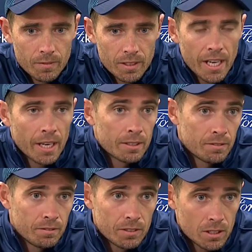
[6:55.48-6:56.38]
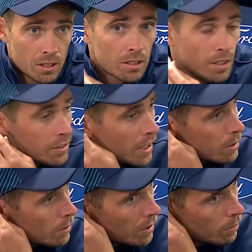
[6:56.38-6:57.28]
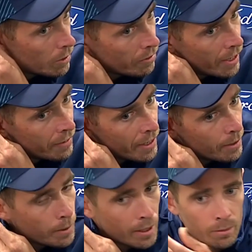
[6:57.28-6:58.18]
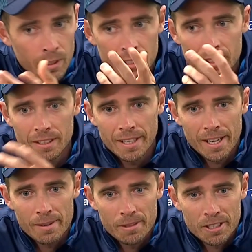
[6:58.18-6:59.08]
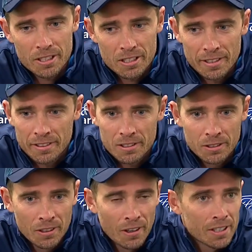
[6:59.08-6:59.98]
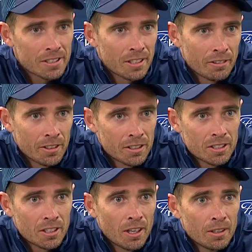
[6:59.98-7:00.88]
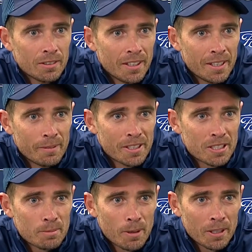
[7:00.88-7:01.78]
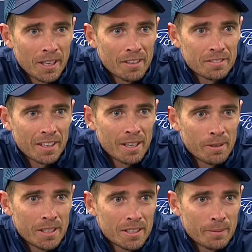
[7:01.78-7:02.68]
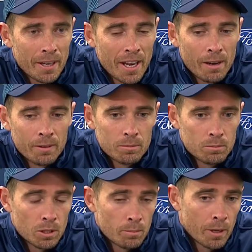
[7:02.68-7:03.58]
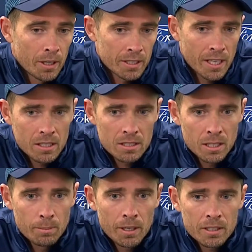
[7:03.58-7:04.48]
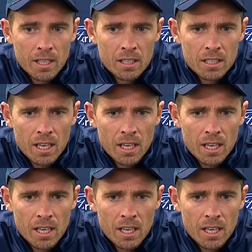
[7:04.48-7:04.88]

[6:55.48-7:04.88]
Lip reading: Yeah, still a tough chase with the rain around, but we actually just let the two guys that are in just go, and then we actually spoke after they went about how we sort of broke it down. Steady broke it down into